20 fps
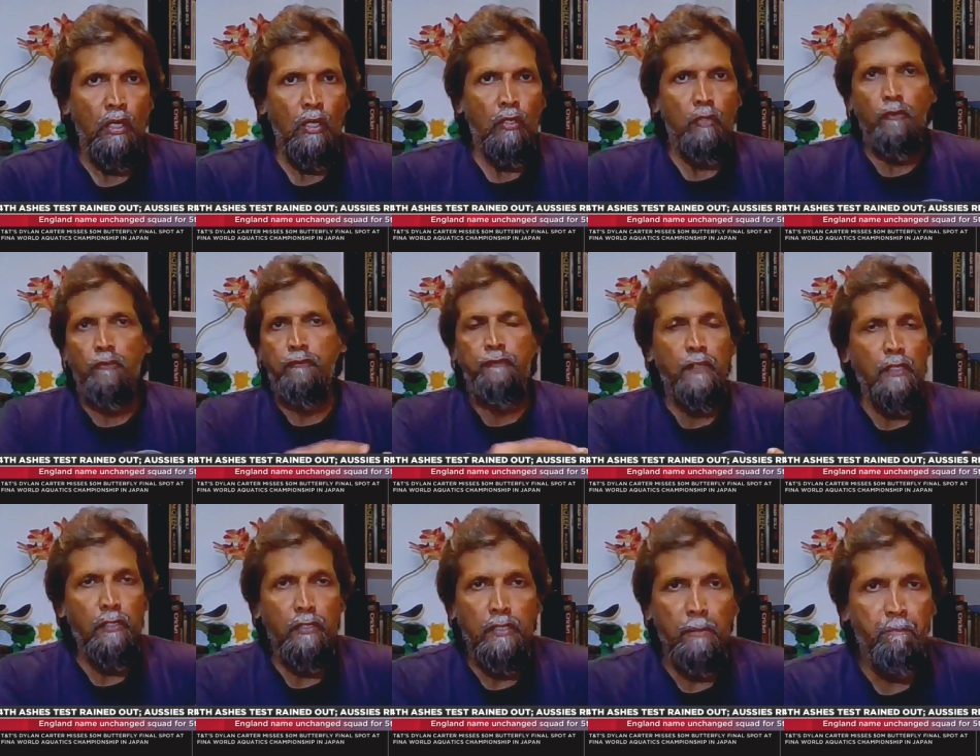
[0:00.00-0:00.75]
You
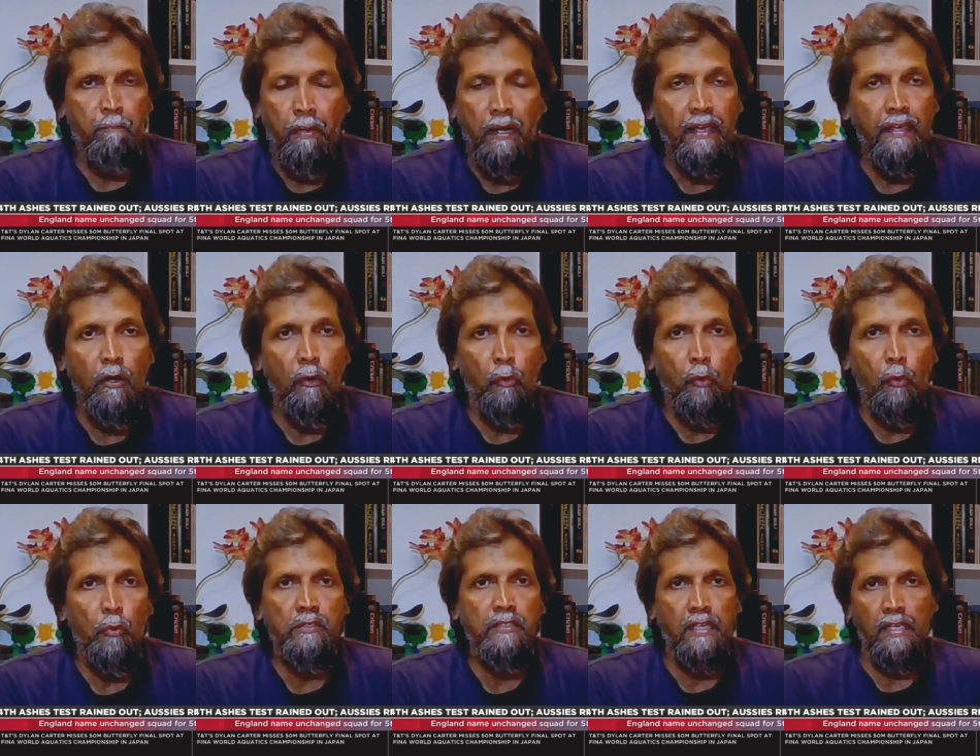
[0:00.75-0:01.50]
feel you can play your
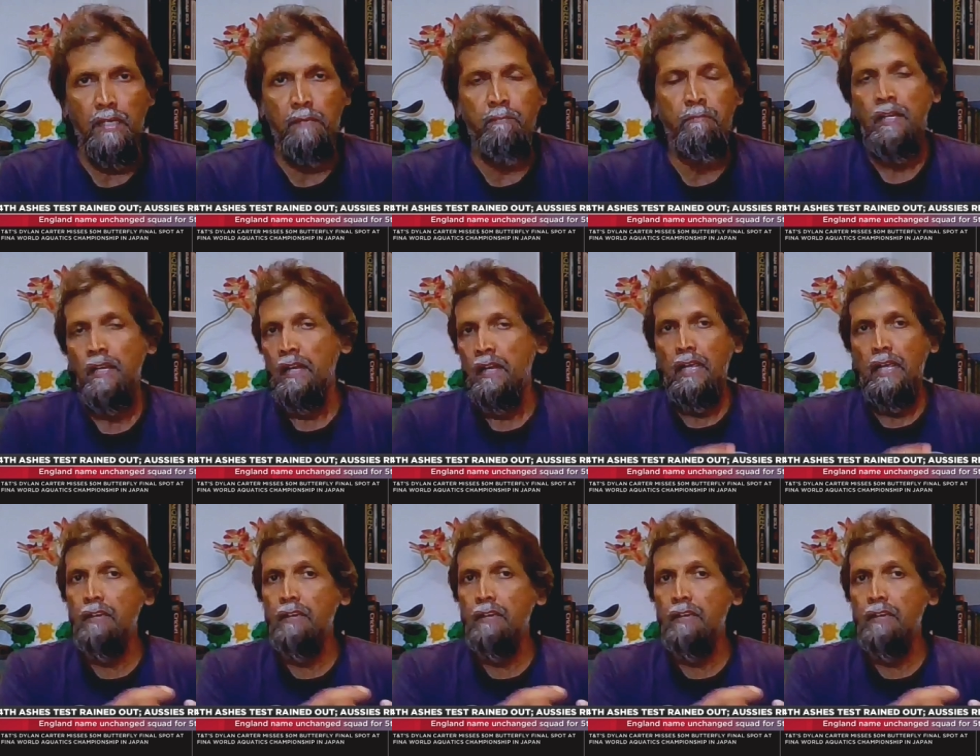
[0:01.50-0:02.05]
own game.